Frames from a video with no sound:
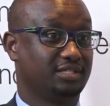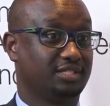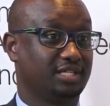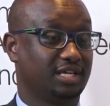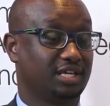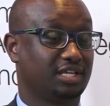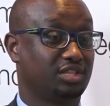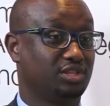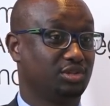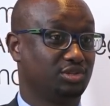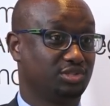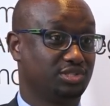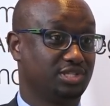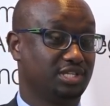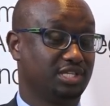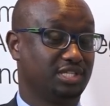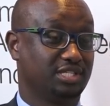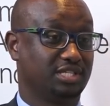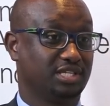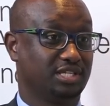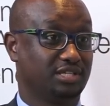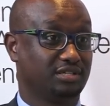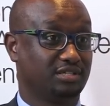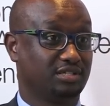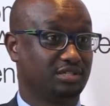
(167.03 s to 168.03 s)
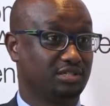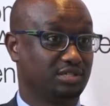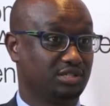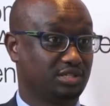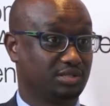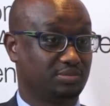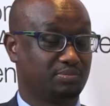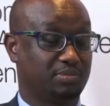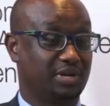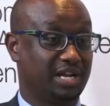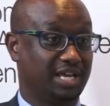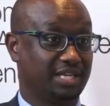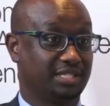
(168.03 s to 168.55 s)
take those needs and
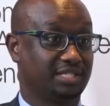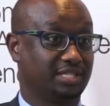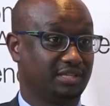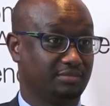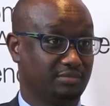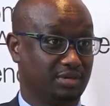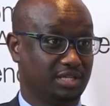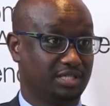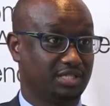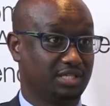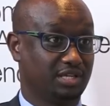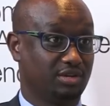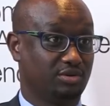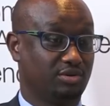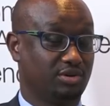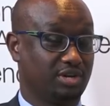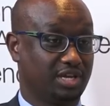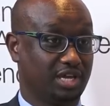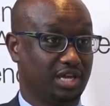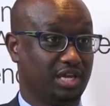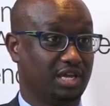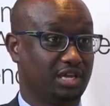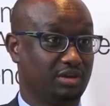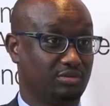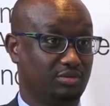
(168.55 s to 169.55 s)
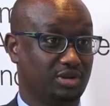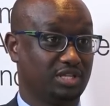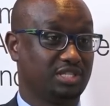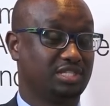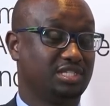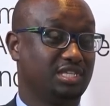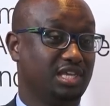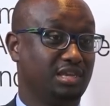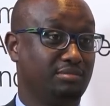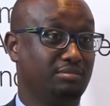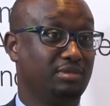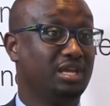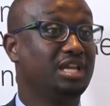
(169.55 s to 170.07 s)
splice them and say, okay,
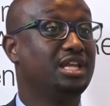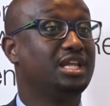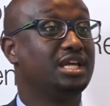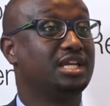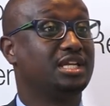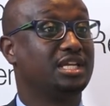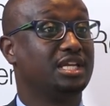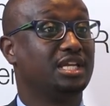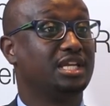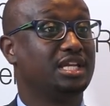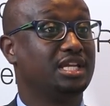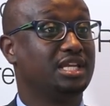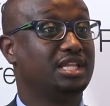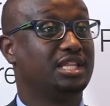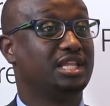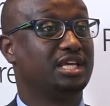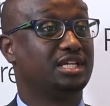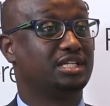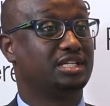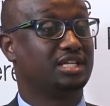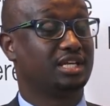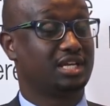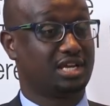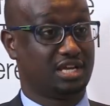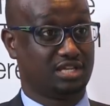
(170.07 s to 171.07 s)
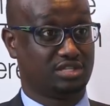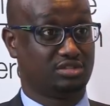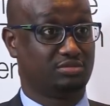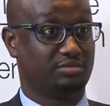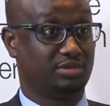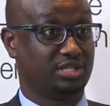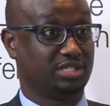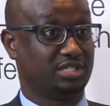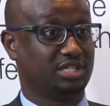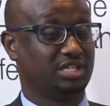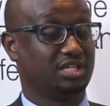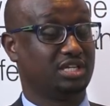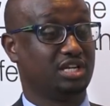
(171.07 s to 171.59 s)
what's the immediate need that the
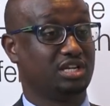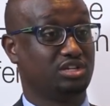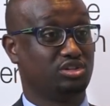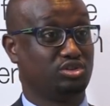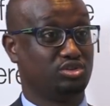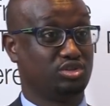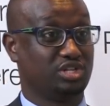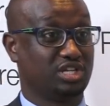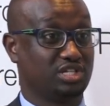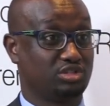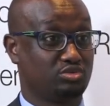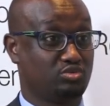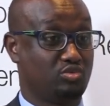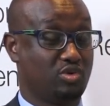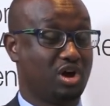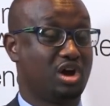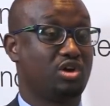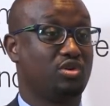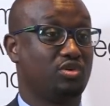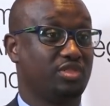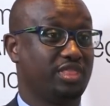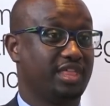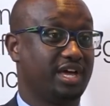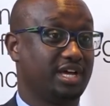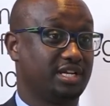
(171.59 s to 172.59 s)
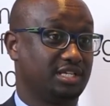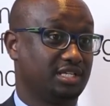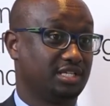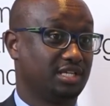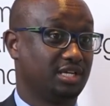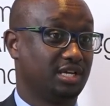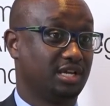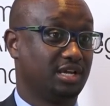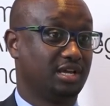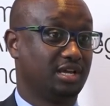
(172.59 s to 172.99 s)
customers need? And you just work on that